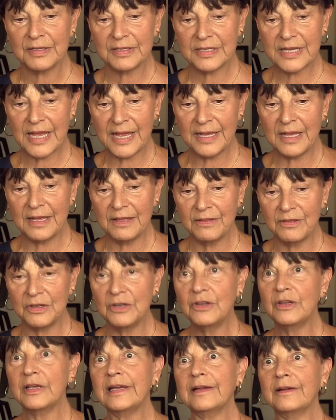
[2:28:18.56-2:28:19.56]
taking the
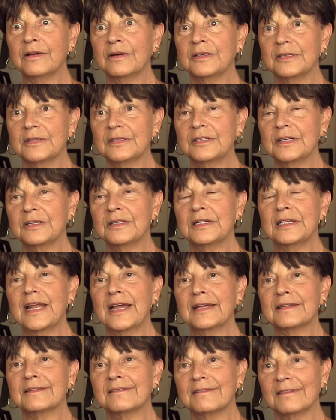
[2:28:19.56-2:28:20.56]
nigun to the
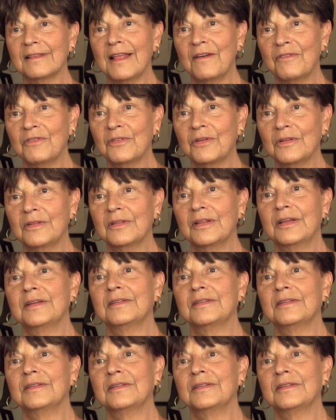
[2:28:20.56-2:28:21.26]
next level